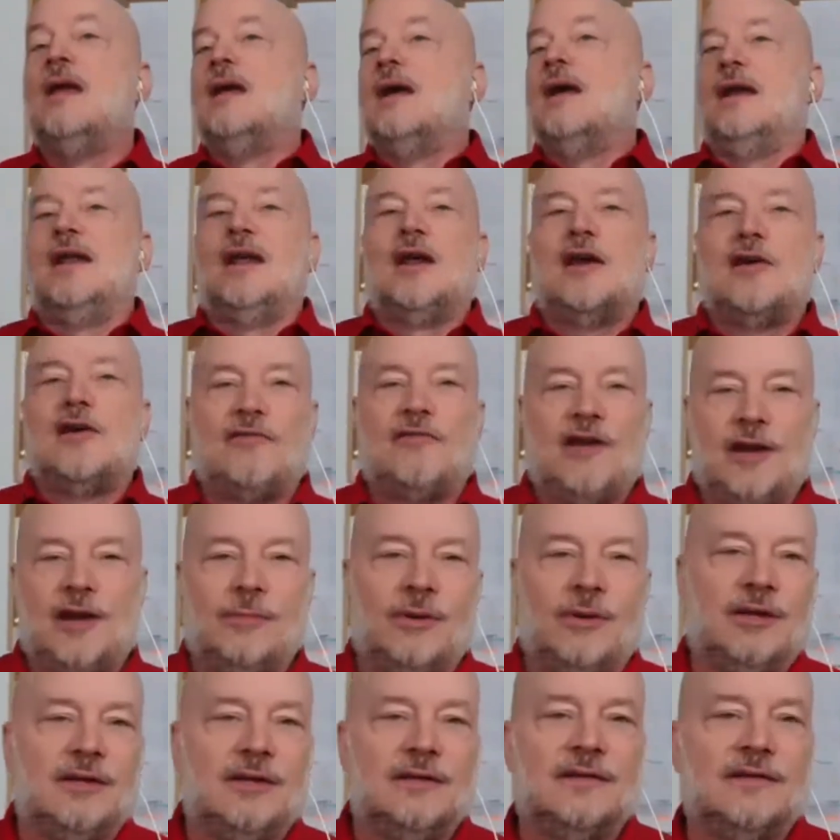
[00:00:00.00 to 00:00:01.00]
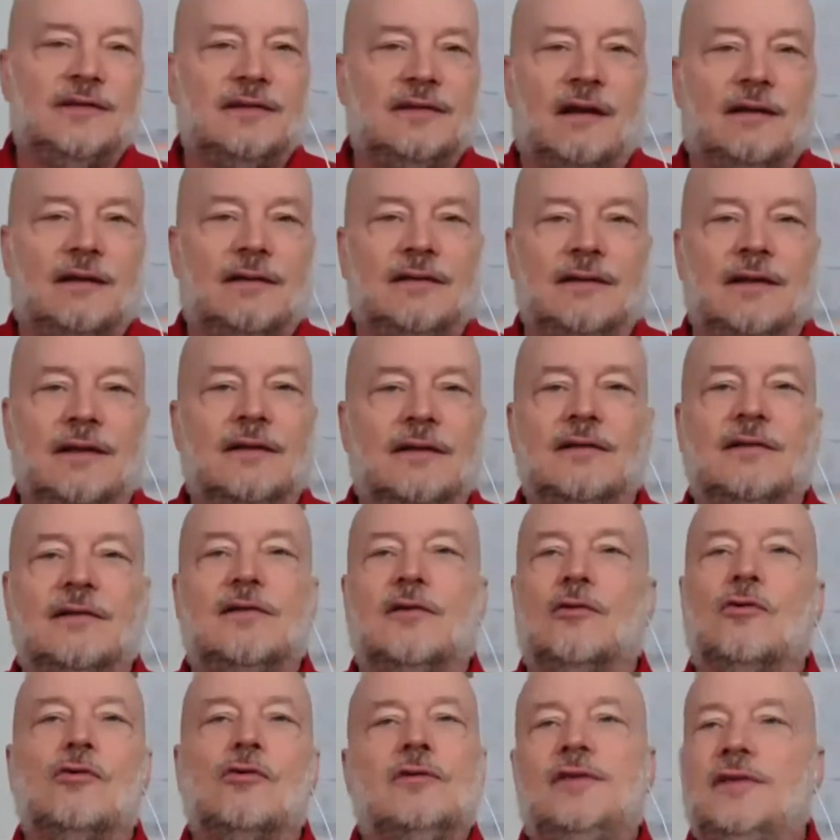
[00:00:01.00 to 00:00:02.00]
an incredible insight
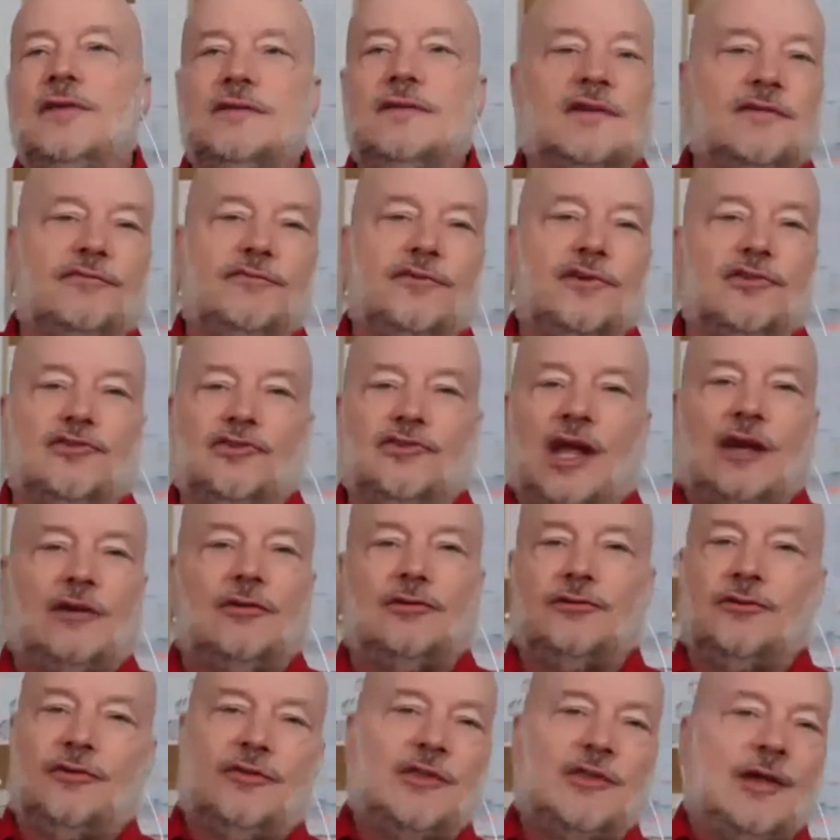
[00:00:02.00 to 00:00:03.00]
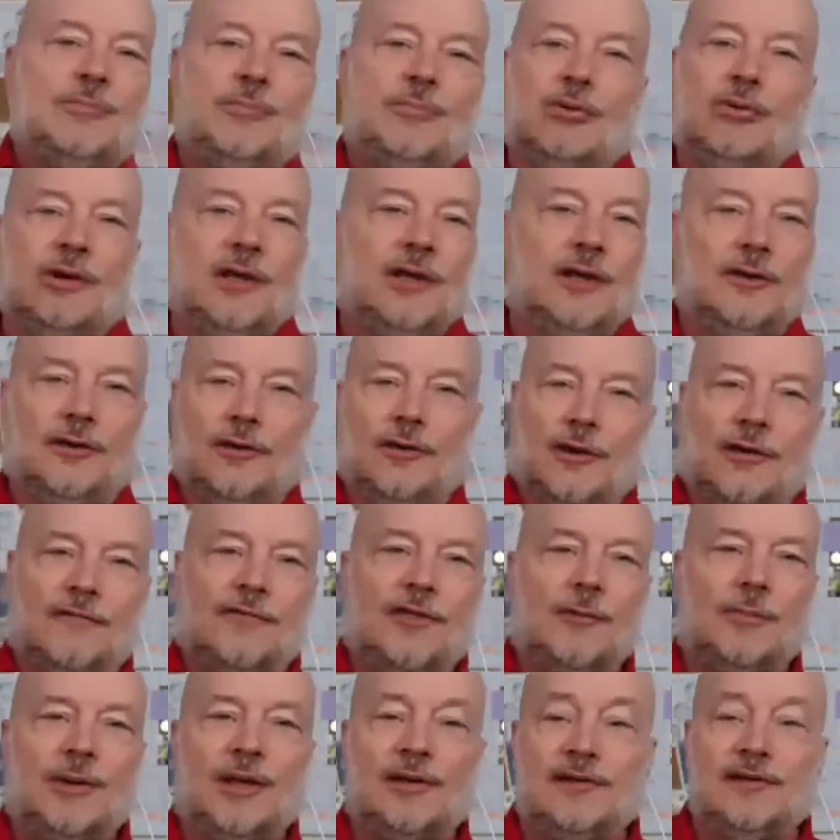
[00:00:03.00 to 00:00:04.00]
into all these different channels that they're pulling in all over
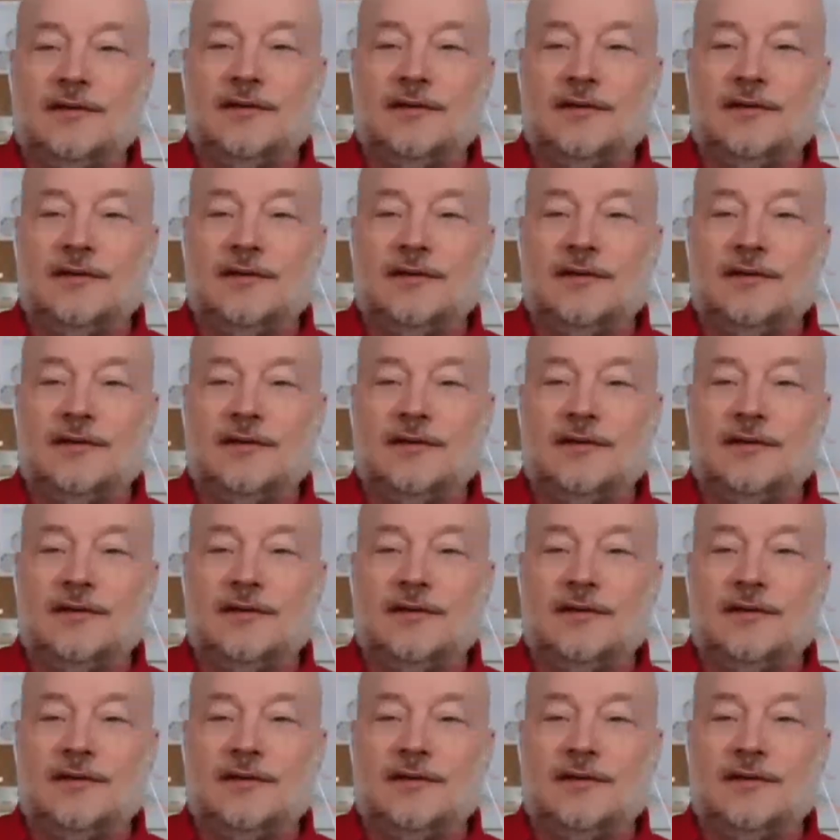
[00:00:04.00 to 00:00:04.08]
the place.